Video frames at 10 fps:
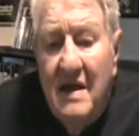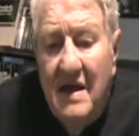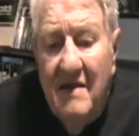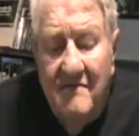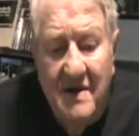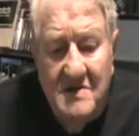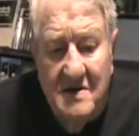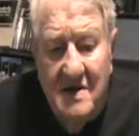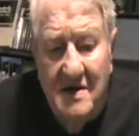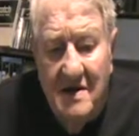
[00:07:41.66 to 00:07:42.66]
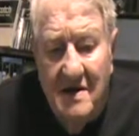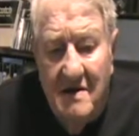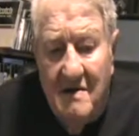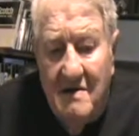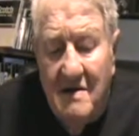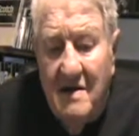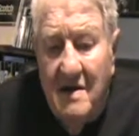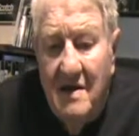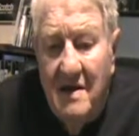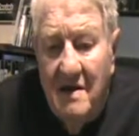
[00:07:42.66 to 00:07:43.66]
he eventually
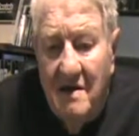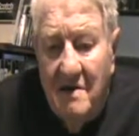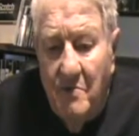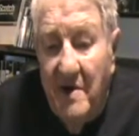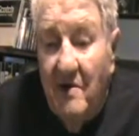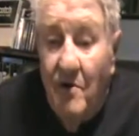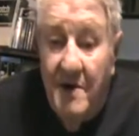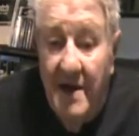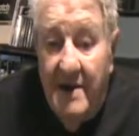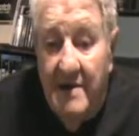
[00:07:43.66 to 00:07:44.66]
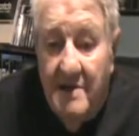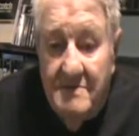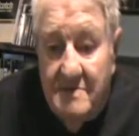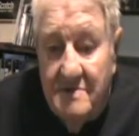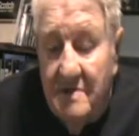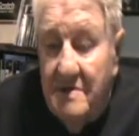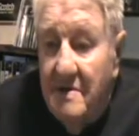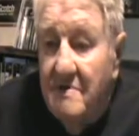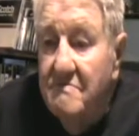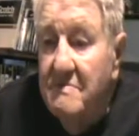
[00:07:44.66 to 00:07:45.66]
relocated
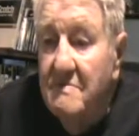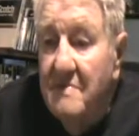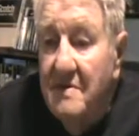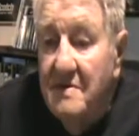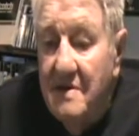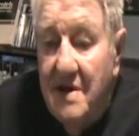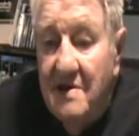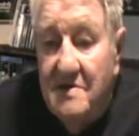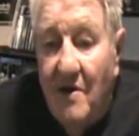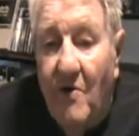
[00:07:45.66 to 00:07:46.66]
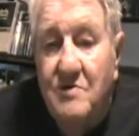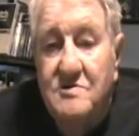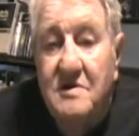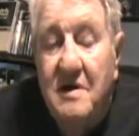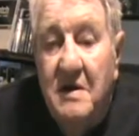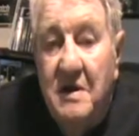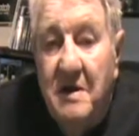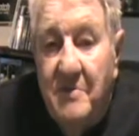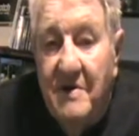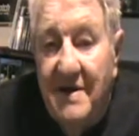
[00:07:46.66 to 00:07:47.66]
into the East Coast.
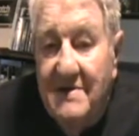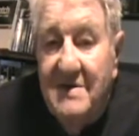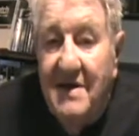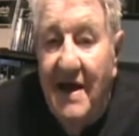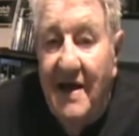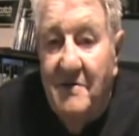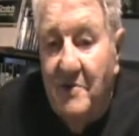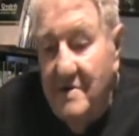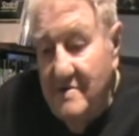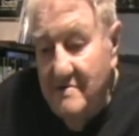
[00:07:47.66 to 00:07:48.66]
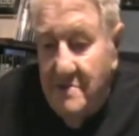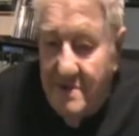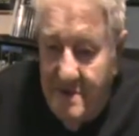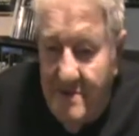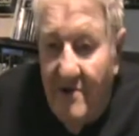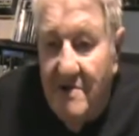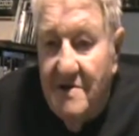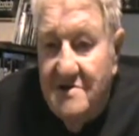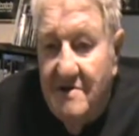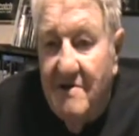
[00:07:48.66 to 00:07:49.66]
But he's the guy that with all
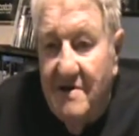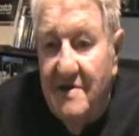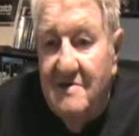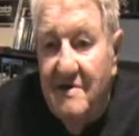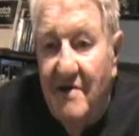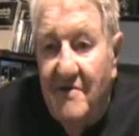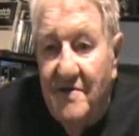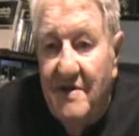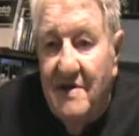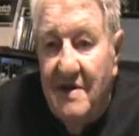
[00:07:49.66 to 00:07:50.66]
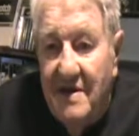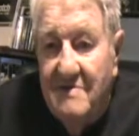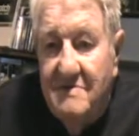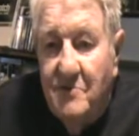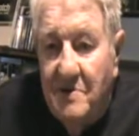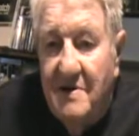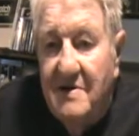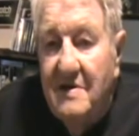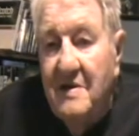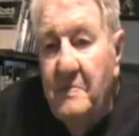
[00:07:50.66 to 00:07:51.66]
these young kids and everything. He's the one
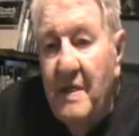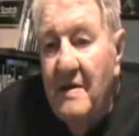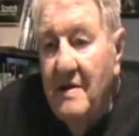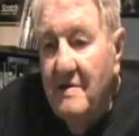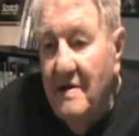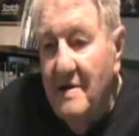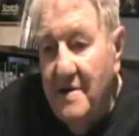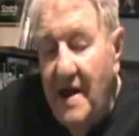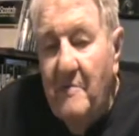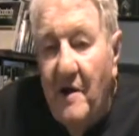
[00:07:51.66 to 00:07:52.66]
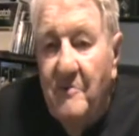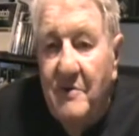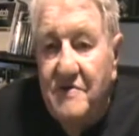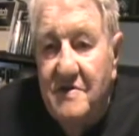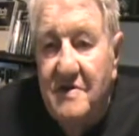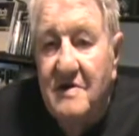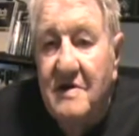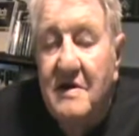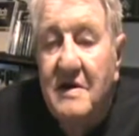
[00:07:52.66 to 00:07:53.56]
that came up with the